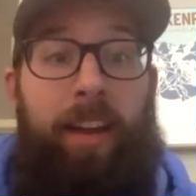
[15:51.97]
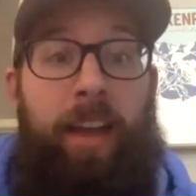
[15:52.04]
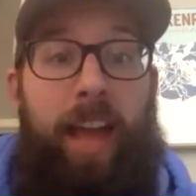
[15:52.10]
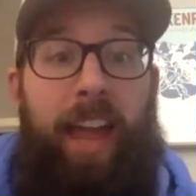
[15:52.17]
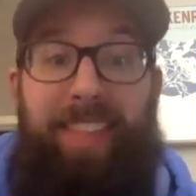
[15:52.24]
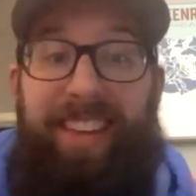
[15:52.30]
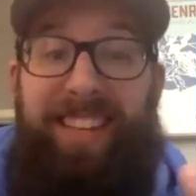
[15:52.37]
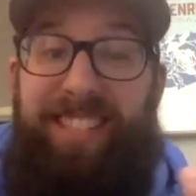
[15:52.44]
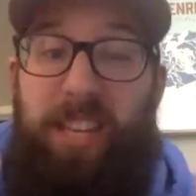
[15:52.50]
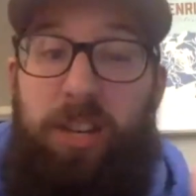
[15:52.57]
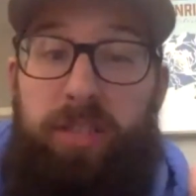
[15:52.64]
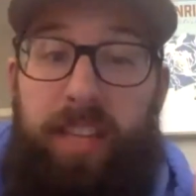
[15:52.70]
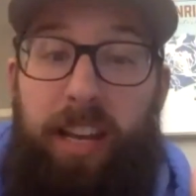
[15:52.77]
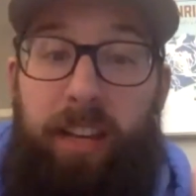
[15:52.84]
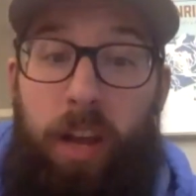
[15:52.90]
And they still
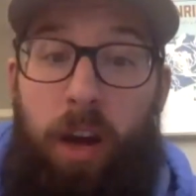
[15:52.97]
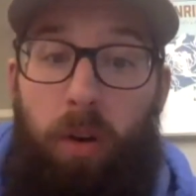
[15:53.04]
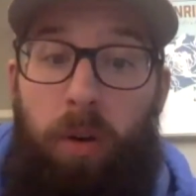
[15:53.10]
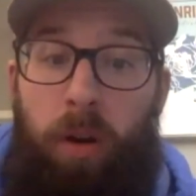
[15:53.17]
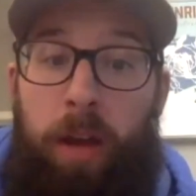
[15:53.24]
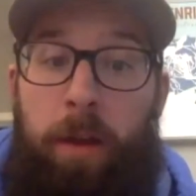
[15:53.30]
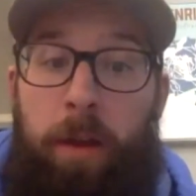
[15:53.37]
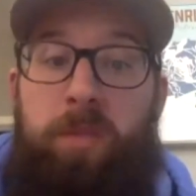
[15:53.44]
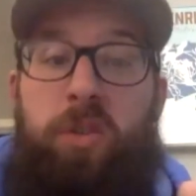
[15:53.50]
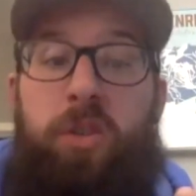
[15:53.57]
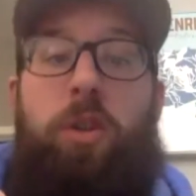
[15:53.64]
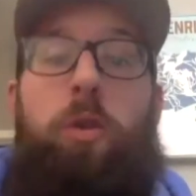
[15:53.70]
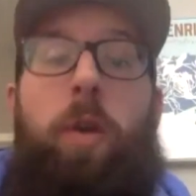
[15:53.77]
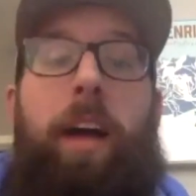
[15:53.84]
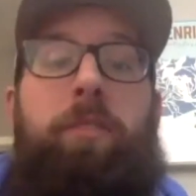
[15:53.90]
said no. So
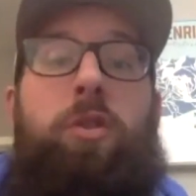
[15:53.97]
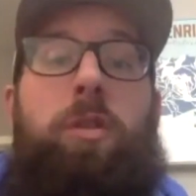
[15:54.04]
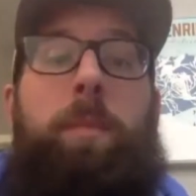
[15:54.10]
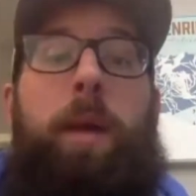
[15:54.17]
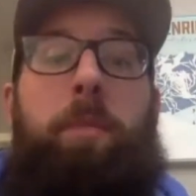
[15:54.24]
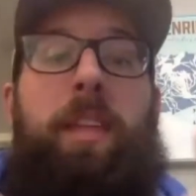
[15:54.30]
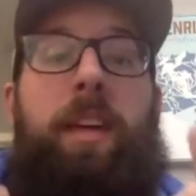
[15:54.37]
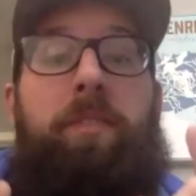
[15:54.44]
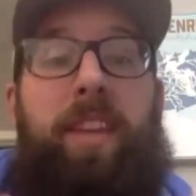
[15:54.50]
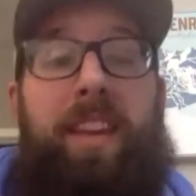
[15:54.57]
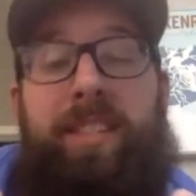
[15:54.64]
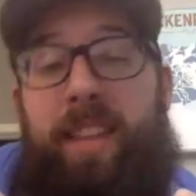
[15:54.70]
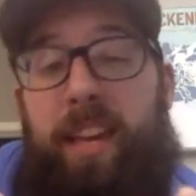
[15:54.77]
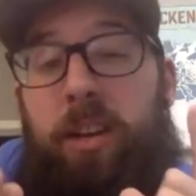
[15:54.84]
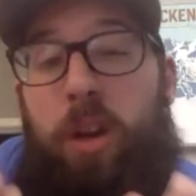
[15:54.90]
you have to remember that if they
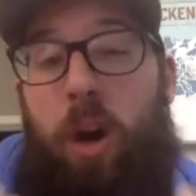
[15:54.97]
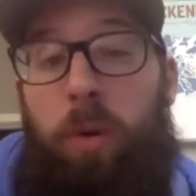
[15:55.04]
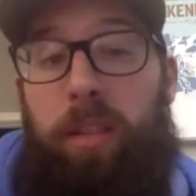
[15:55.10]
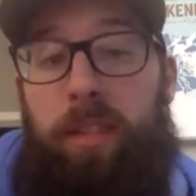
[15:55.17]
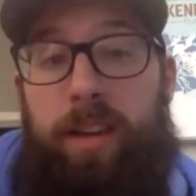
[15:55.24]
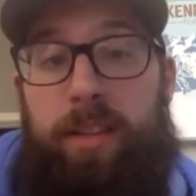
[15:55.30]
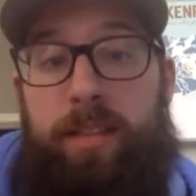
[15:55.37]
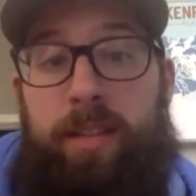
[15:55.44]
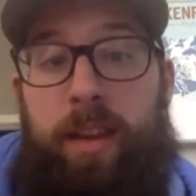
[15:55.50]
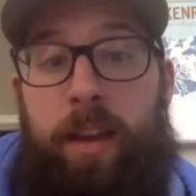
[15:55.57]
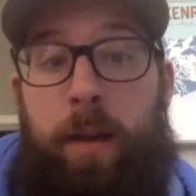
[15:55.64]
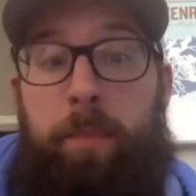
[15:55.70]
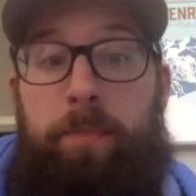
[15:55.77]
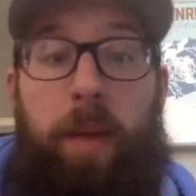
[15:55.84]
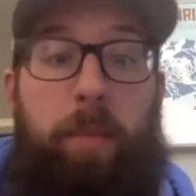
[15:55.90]
said no to this,
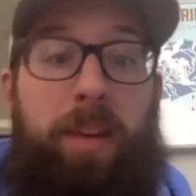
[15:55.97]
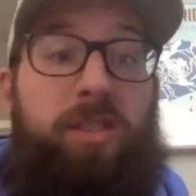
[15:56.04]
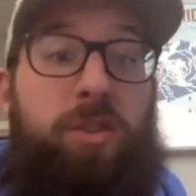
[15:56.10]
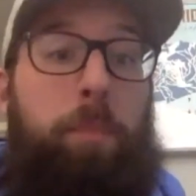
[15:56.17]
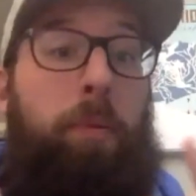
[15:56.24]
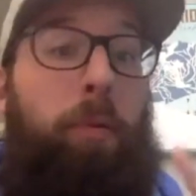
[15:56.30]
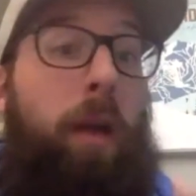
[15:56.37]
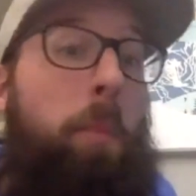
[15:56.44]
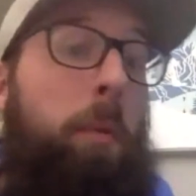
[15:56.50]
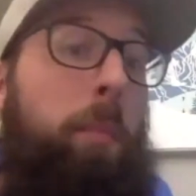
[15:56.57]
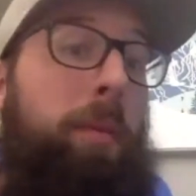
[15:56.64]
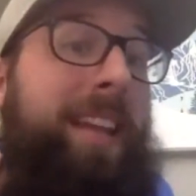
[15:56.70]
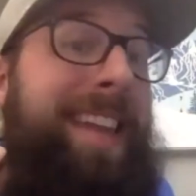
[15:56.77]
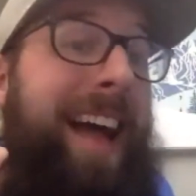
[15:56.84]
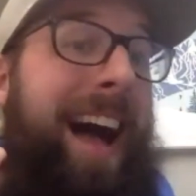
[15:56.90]
that means they're probably
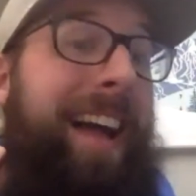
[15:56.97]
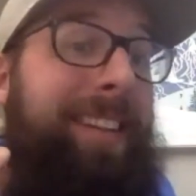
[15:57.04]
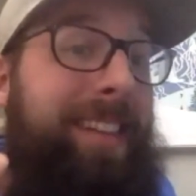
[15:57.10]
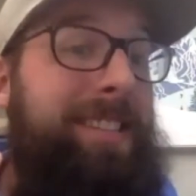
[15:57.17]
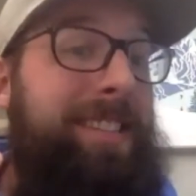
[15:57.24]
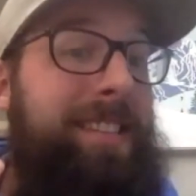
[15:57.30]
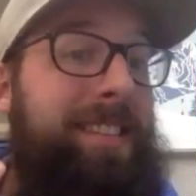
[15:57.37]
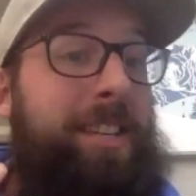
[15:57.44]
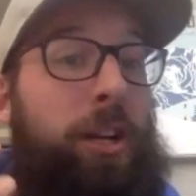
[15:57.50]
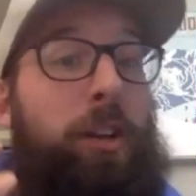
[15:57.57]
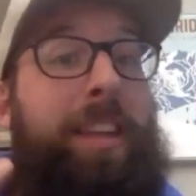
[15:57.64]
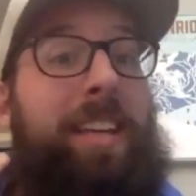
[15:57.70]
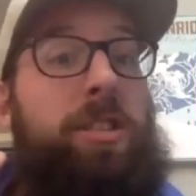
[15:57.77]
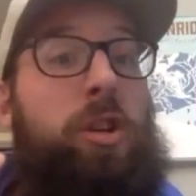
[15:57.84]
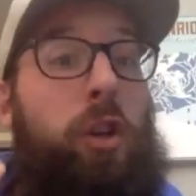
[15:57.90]
not necessarily
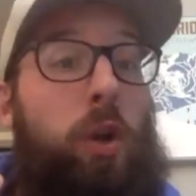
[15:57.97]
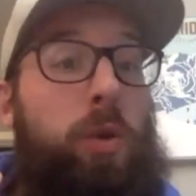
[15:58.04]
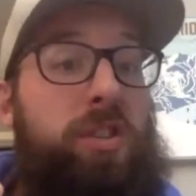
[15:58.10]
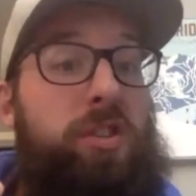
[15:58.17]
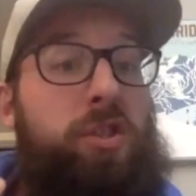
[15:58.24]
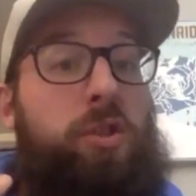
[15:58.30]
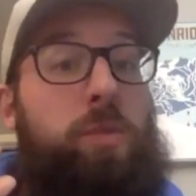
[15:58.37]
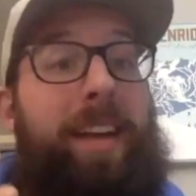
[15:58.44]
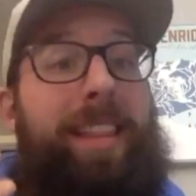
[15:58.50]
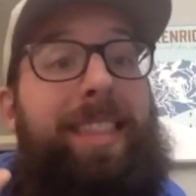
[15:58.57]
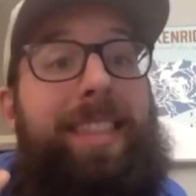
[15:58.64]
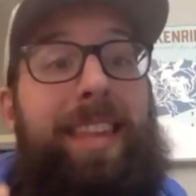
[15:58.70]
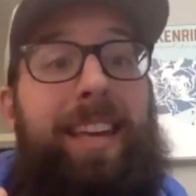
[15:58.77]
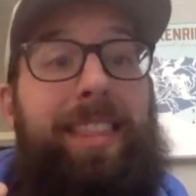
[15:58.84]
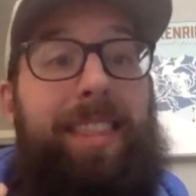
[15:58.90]
as close as you might
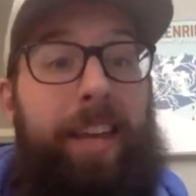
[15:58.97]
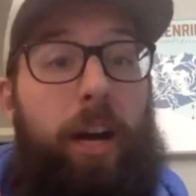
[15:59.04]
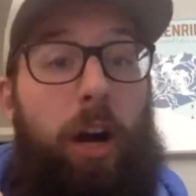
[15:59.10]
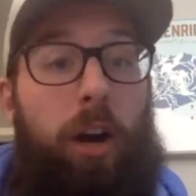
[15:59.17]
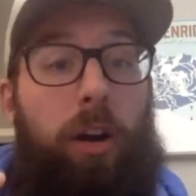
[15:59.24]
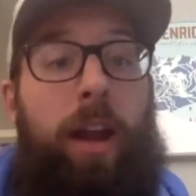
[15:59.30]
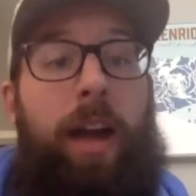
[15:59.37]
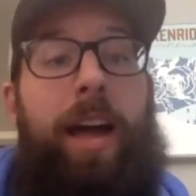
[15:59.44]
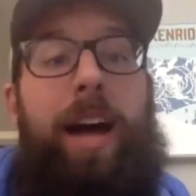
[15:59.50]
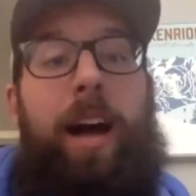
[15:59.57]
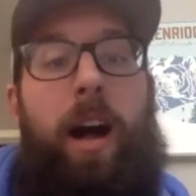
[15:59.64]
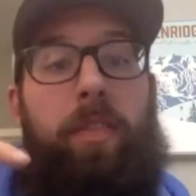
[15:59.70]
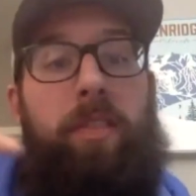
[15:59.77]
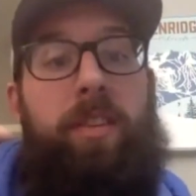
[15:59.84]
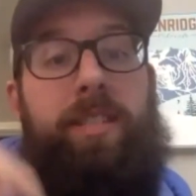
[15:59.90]
think they are
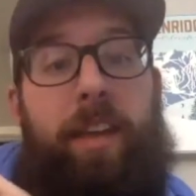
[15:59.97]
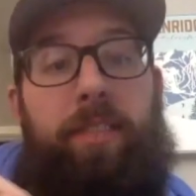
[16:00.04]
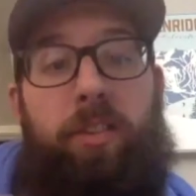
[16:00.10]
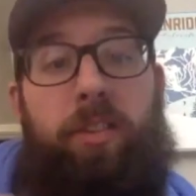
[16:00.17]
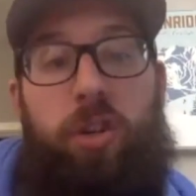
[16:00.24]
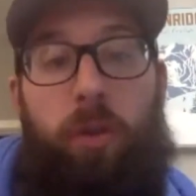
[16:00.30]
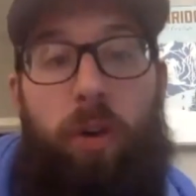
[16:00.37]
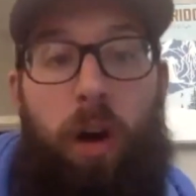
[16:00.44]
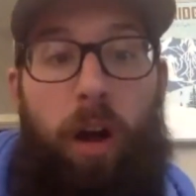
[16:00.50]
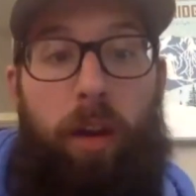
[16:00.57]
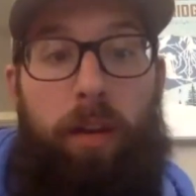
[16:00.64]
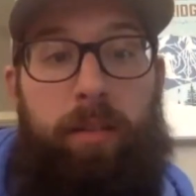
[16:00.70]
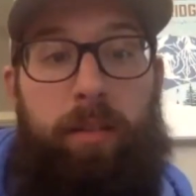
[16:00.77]
on the set you're on.